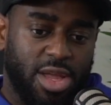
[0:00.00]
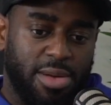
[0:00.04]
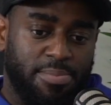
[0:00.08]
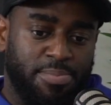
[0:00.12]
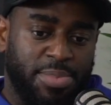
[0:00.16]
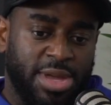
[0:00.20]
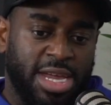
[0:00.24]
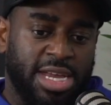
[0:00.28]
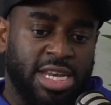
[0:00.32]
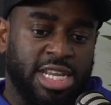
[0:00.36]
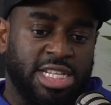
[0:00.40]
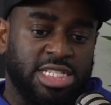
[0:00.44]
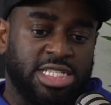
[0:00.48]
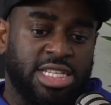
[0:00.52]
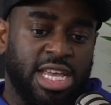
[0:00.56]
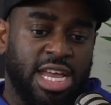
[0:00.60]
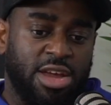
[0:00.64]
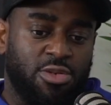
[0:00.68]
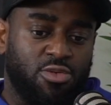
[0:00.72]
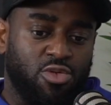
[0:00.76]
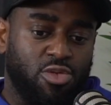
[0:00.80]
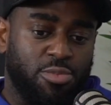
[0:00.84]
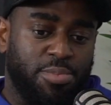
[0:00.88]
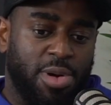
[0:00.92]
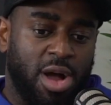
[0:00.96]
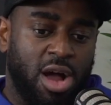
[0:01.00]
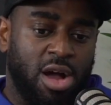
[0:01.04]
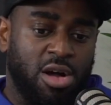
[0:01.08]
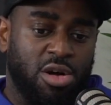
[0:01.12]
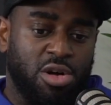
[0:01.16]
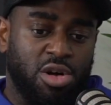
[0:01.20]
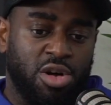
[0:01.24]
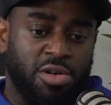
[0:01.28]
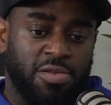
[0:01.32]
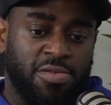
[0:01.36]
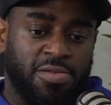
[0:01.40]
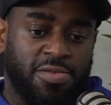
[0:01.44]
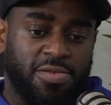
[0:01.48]
be an integral part
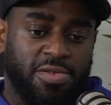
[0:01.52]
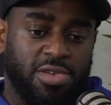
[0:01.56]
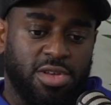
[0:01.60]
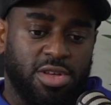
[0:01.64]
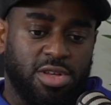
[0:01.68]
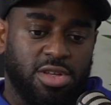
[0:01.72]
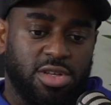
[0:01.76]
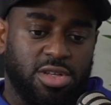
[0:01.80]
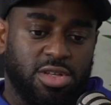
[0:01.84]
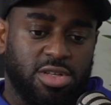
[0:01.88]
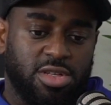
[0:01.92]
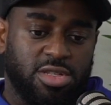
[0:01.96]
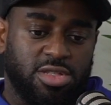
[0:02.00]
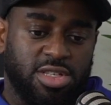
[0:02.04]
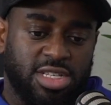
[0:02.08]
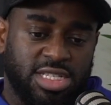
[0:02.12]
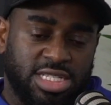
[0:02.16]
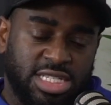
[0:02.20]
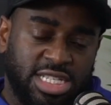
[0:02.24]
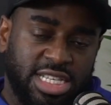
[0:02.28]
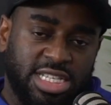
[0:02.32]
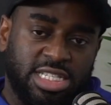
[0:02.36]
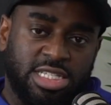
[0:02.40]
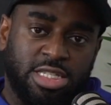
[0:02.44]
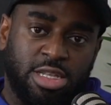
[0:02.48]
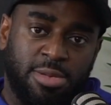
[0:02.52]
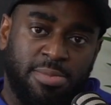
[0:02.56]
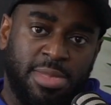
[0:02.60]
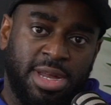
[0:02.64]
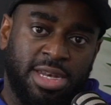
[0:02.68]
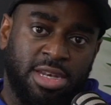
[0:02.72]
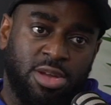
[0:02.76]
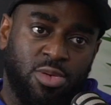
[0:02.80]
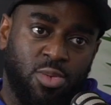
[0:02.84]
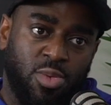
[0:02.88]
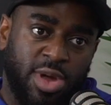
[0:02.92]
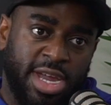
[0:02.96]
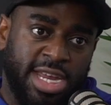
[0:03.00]
of the system
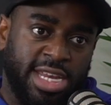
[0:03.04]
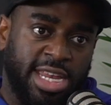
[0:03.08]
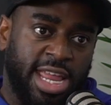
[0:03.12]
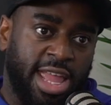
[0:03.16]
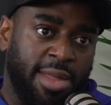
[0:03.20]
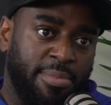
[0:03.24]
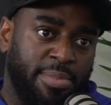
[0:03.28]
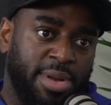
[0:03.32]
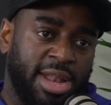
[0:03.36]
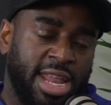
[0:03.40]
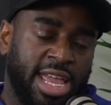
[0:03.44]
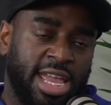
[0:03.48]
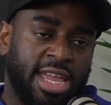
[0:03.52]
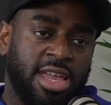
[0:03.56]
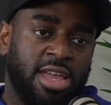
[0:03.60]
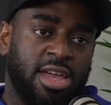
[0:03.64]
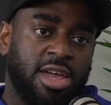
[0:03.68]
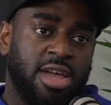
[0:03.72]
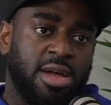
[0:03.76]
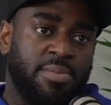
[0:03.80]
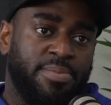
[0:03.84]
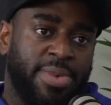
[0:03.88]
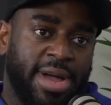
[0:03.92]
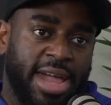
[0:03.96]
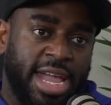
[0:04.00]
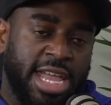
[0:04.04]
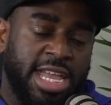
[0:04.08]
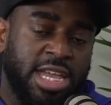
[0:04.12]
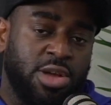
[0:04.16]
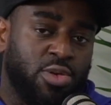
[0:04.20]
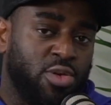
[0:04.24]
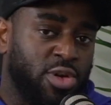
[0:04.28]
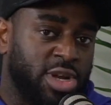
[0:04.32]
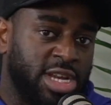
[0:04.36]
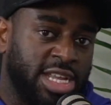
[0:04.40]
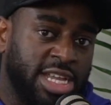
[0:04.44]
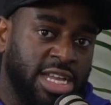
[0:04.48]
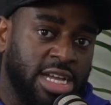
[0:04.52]
and the way they play. But
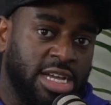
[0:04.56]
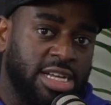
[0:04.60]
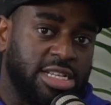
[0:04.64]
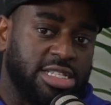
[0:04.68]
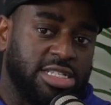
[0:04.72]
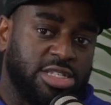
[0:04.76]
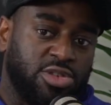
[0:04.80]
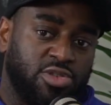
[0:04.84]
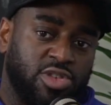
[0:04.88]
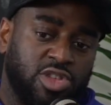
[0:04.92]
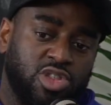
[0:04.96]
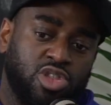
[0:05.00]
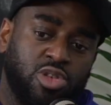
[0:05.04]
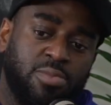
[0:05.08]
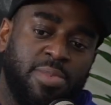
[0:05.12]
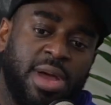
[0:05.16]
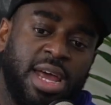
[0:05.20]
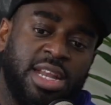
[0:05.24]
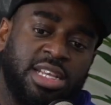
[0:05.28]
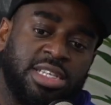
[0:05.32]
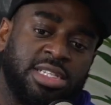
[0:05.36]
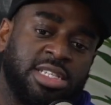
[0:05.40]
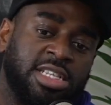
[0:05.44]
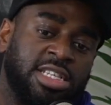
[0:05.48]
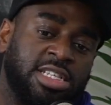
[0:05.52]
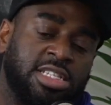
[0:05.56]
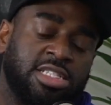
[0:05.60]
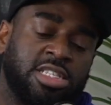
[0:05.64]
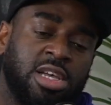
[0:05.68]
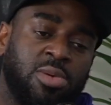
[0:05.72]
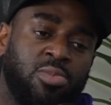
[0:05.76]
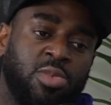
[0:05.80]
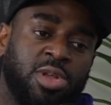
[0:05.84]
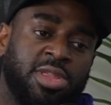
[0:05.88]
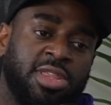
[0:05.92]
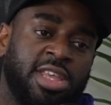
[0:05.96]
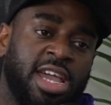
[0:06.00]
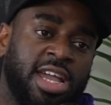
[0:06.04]
equally, Crystal Palace needs
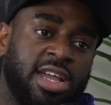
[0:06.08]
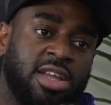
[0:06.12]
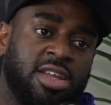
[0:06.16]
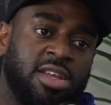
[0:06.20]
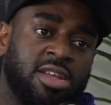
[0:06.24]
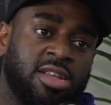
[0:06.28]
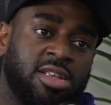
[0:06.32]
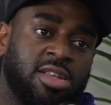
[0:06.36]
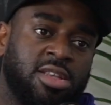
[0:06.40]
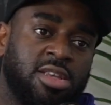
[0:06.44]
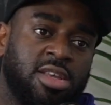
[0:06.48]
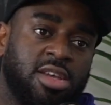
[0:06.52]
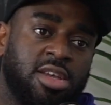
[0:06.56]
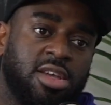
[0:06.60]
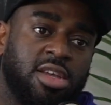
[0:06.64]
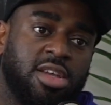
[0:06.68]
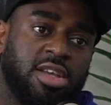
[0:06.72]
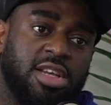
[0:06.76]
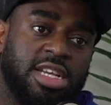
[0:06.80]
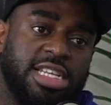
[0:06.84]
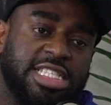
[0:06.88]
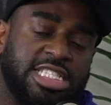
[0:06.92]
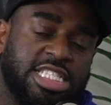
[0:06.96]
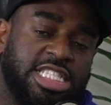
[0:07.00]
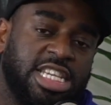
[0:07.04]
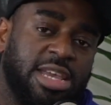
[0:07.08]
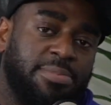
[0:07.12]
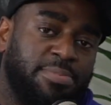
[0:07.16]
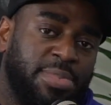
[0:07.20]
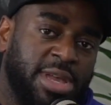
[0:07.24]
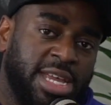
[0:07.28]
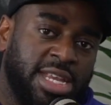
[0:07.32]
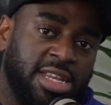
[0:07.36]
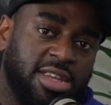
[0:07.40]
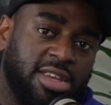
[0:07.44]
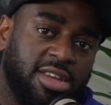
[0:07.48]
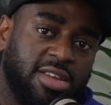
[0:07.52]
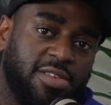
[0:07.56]
someone that can chip
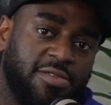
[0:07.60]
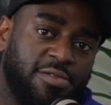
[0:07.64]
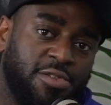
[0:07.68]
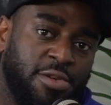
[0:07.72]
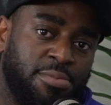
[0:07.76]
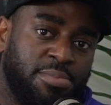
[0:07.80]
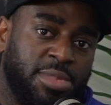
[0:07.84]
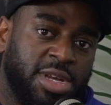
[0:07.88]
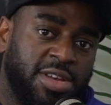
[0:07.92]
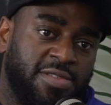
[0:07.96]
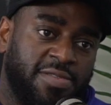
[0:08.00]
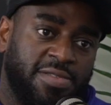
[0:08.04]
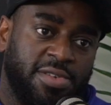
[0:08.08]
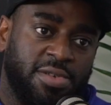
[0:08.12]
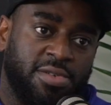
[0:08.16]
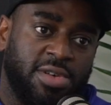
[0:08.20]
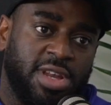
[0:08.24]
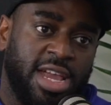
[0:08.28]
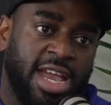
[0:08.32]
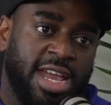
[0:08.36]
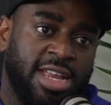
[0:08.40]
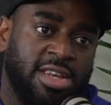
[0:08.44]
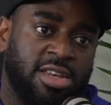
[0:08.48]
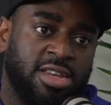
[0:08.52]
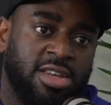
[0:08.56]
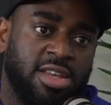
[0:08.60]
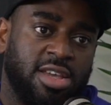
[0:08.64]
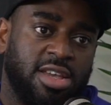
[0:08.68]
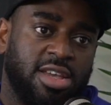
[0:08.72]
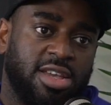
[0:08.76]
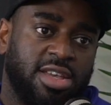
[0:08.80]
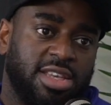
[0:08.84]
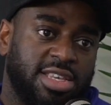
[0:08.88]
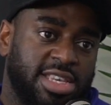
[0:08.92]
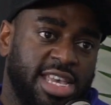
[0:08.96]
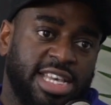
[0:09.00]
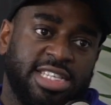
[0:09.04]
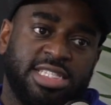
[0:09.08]
in from midfield. And
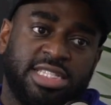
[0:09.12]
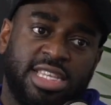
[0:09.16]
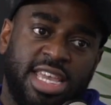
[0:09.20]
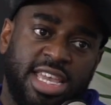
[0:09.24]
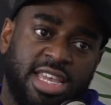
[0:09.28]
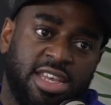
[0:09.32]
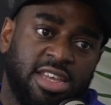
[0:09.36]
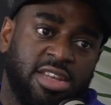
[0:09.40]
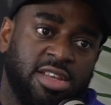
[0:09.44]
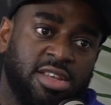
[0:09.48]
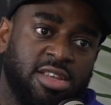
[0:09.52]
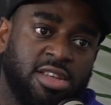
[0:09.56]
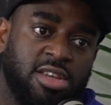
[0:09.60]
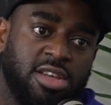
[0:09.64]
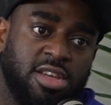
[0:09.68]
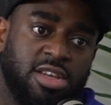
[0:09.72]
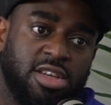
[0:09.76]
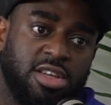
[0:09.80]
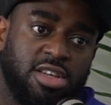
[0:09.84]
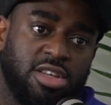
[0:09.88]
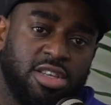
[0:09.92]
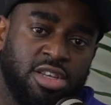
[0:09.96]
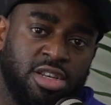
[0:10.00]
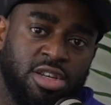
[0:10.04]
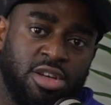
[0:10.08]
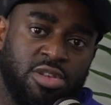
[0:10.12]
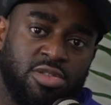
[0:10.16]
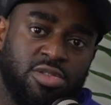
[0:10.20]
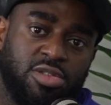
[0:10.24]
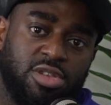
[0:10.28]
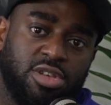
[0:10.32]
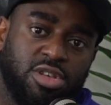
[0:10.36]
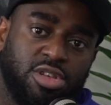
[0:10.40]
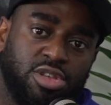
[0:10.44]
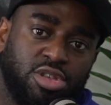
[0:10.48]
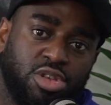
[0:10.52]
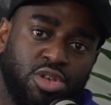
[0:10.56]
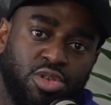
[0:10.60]
yes, they can,
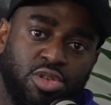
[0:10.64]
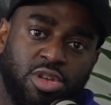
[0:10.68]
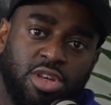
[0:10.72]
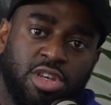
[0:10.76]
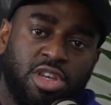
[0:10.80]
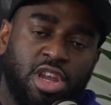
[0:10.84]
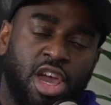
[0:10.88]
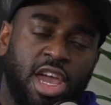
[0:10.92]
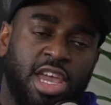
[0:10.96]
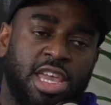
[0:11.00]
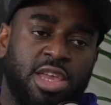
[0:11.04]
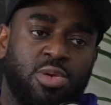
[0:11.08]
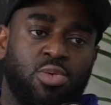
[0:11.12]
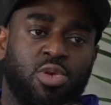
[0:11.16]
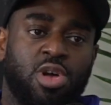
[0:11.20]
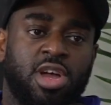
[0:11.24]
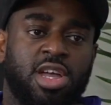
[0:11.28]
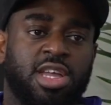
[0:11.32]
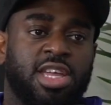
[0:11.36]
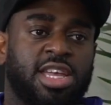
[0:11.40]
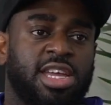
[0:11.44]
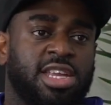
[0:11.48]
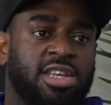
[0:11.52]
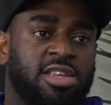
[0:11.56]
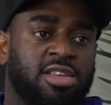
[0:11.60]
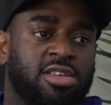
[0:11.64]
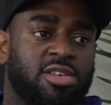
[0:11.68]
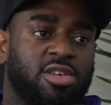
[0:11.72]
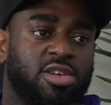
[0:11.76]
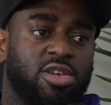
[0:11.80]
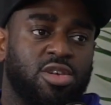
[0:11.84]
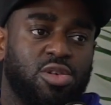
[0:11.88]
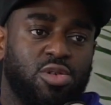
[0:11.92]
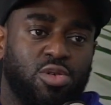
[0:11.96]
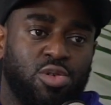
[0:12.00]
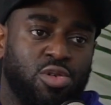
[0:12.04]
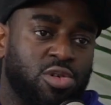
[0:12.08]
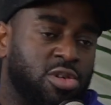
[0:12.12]
do the dirty work and
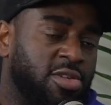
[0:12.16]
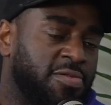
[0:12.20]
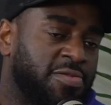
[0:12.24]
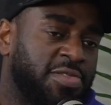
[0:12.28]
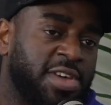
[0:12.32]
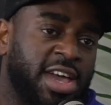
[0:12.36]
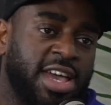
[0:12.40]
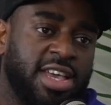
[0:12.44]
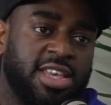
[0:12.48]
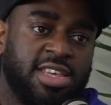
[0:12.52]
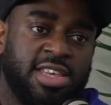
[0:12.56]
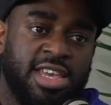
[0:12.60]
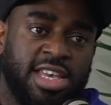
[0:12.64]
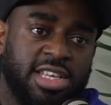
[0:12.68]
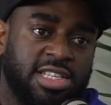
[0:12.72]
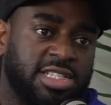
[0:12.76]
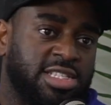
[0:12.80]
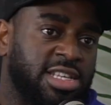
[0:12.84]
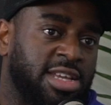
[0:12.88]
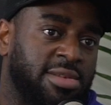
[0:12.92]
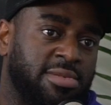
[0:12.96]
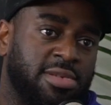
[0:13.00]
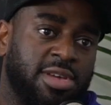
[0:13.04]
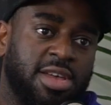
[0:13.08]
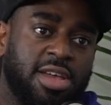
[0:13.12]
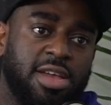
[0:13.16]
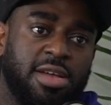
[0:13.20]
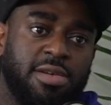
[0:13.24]
all of that. Yes, and,